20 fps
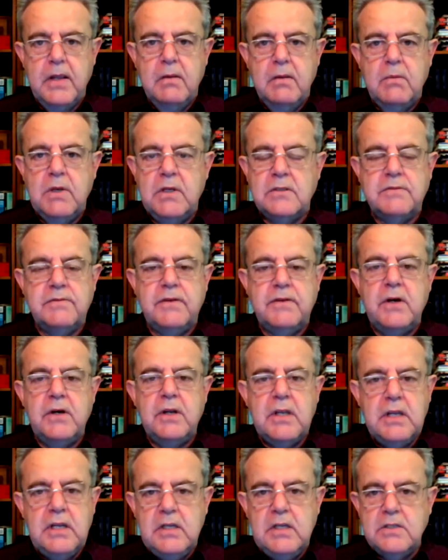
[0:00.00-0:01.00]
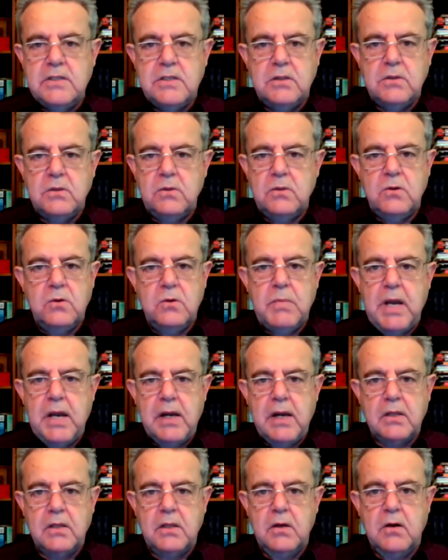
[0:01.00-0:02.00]
And it's very easy to do
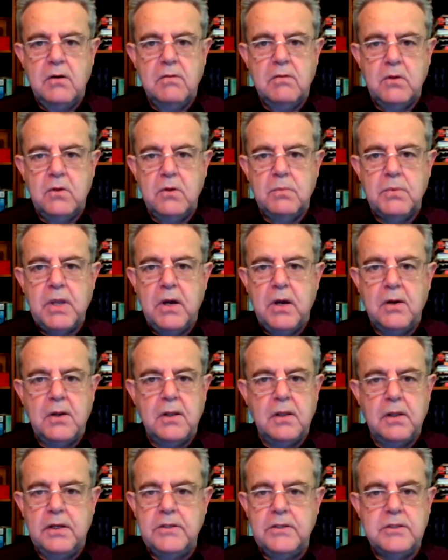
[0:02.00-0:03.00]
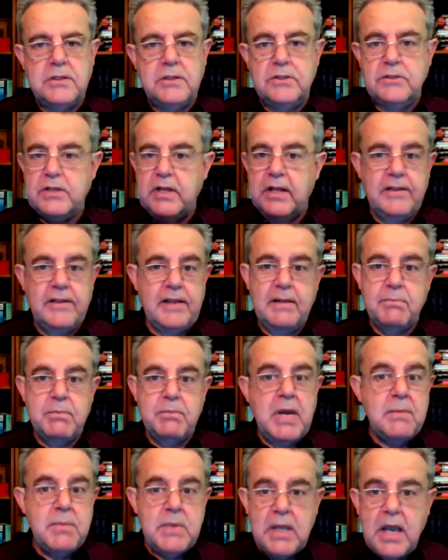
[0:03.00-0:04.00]
back of the envelope calculations that
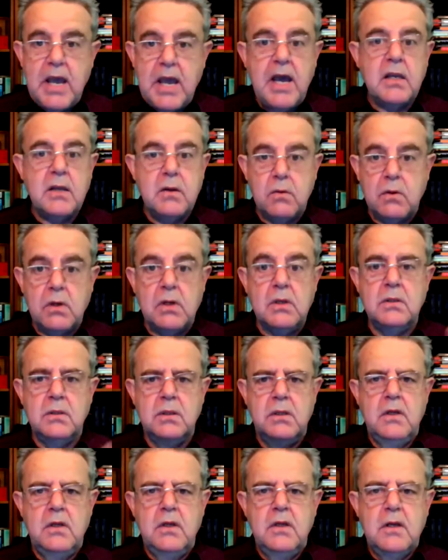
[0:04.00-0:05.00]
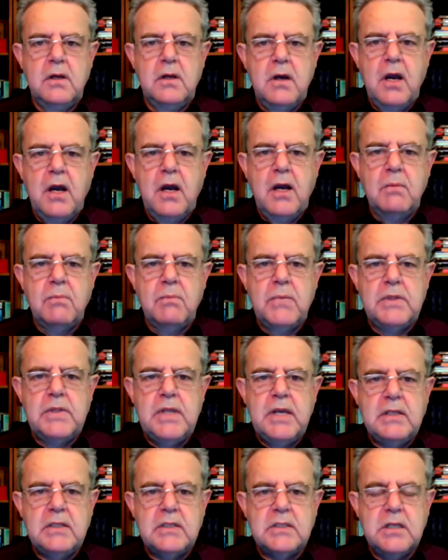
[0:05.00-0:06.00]
may be accurate. But
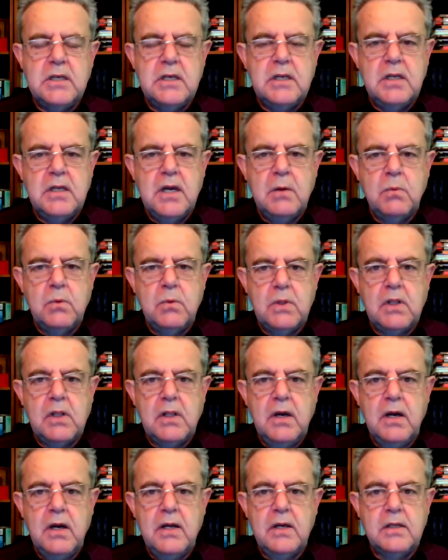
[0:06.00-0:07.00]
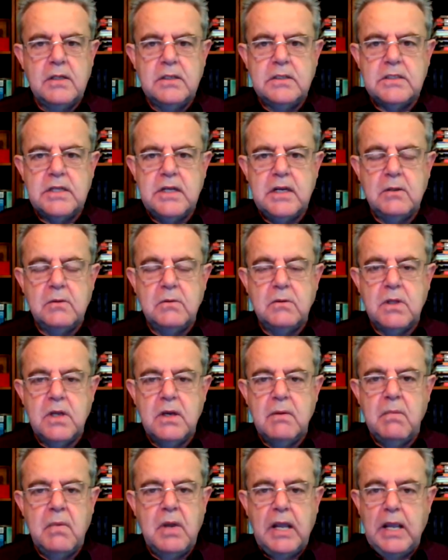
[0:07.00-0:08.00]
then sitting down with a client and saying to
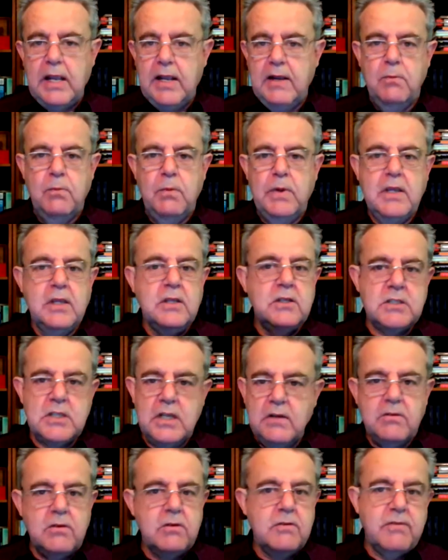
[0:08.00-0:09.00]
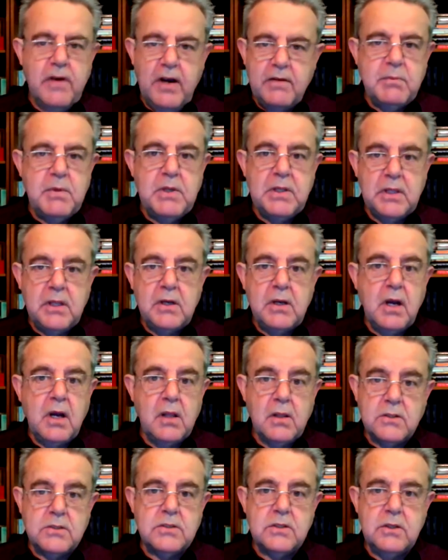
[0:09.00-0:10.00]
them, we can save you $5 million
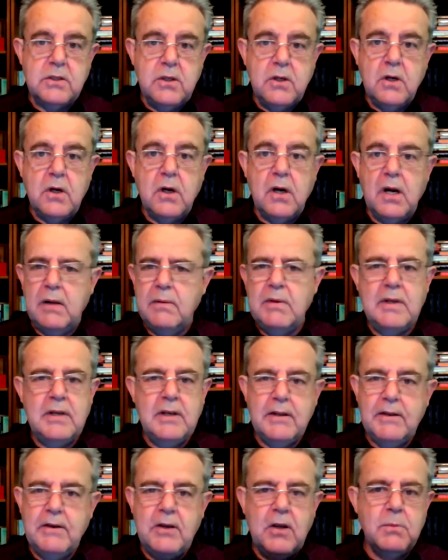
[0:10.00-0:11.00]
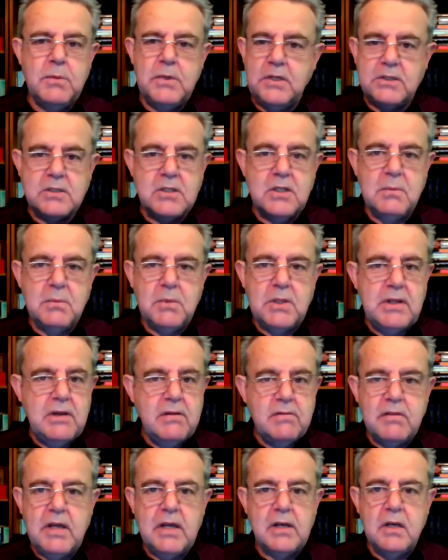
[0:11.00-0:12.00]
a year. I mean, nobody is going to
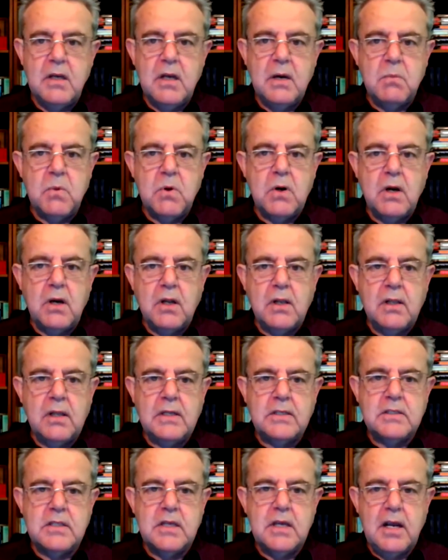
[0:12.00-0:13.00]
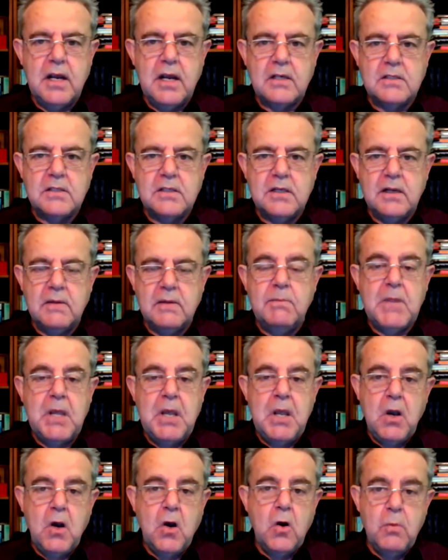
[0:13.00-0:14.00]
believe that number unless they actually
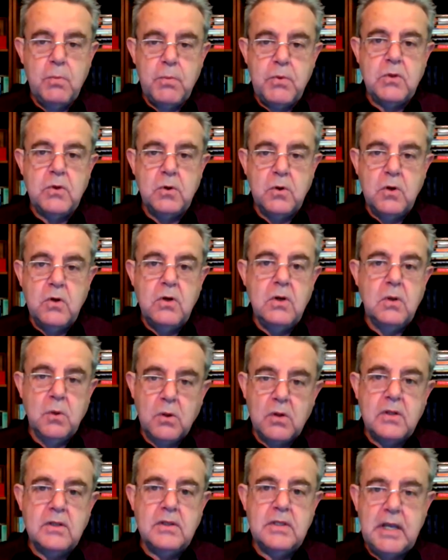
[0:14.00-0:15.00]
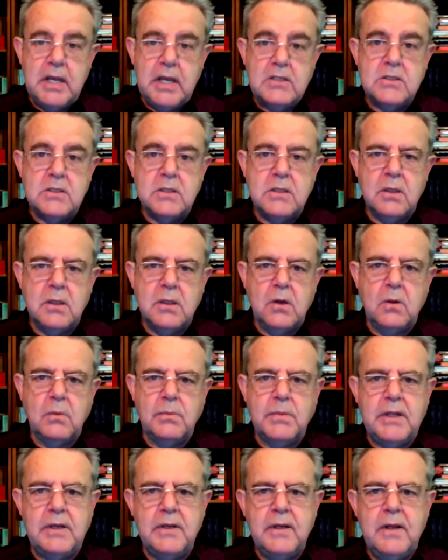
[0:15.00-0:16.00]
open the hood and look at the engine a little
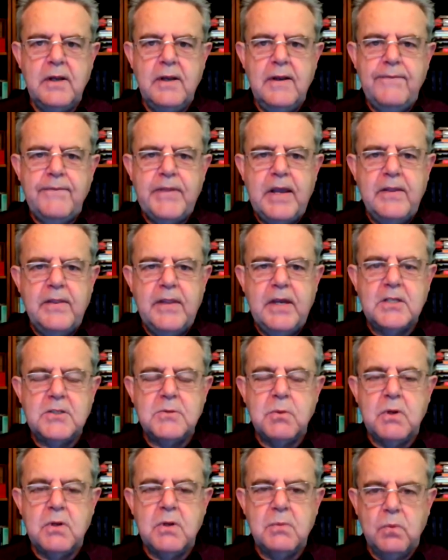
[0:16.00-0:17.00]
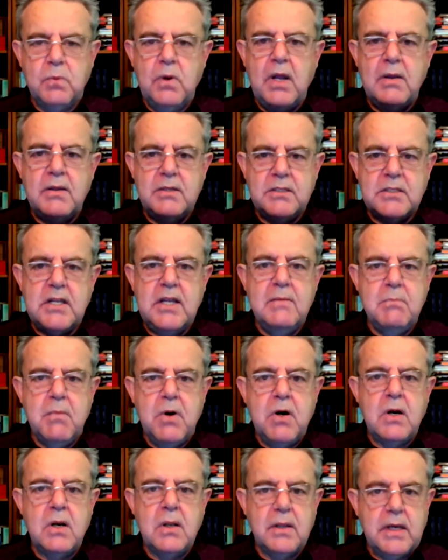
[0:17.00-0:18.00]
bit. Mm-hmm. And that's what, when I say
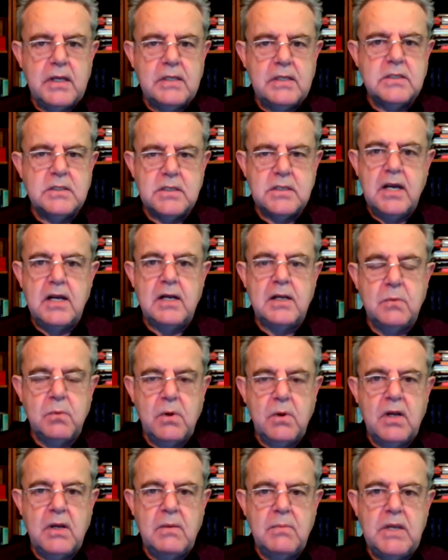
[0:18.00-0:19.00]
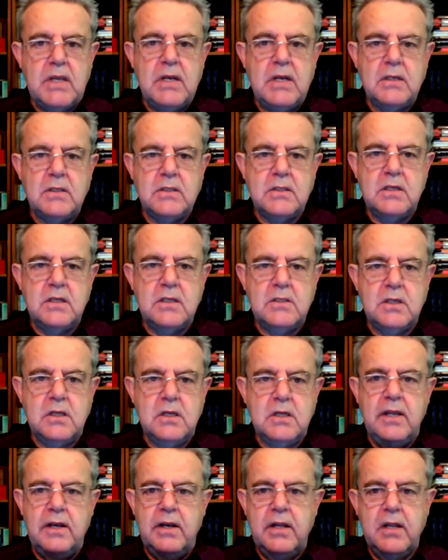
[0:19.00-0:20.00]
model, that's exactly what I mean. It's
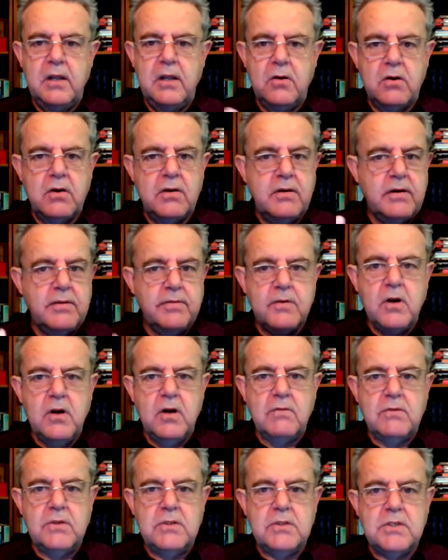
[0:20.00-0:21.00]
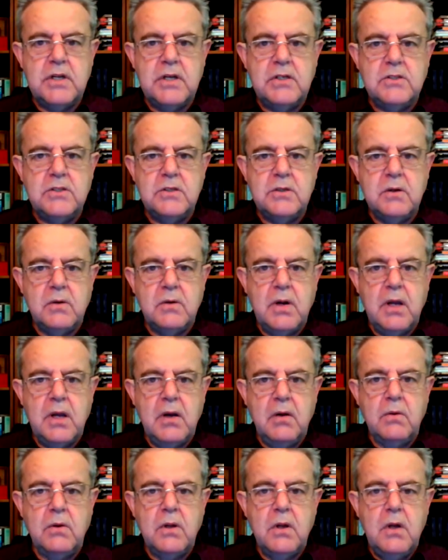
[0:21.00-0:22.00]
an iterative conversation
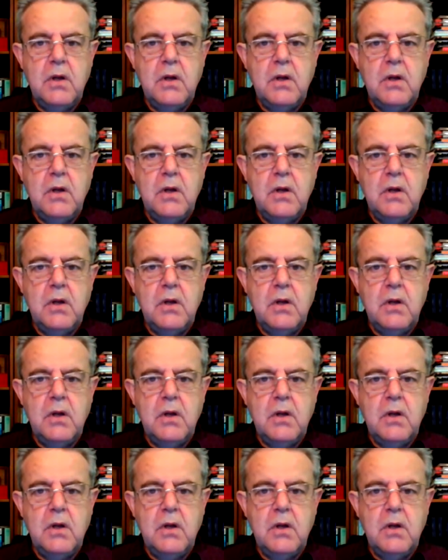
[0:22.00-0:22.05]
around,